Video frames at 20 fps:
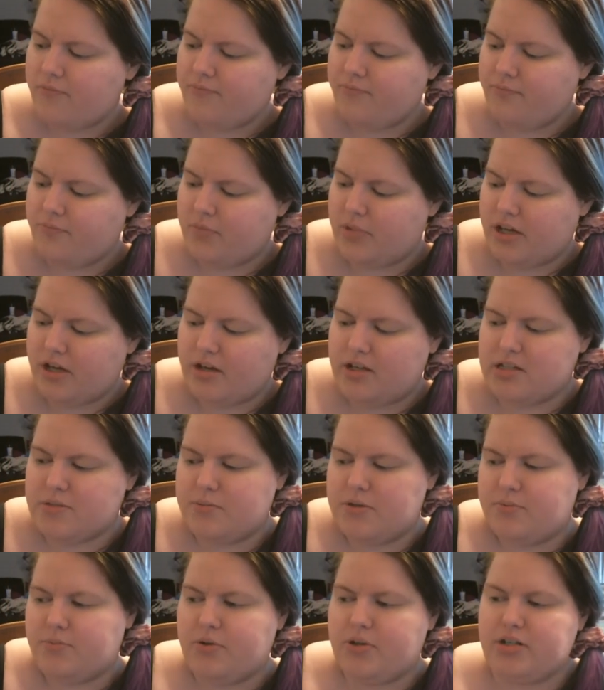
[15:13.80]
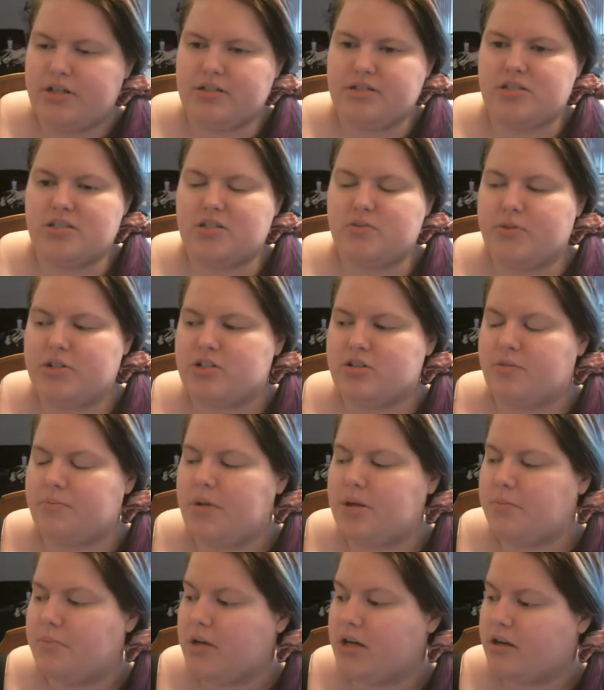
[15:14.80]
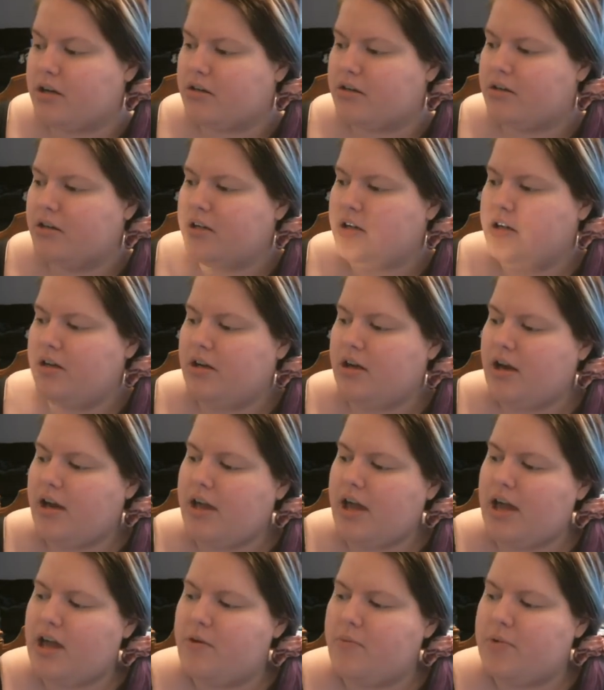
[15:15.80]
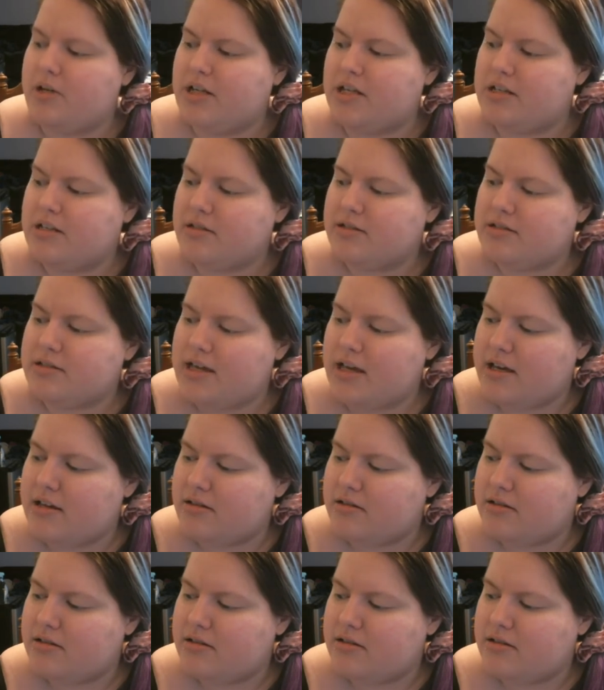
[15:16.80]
My husband put his switch on my mirror. I hate when he does that.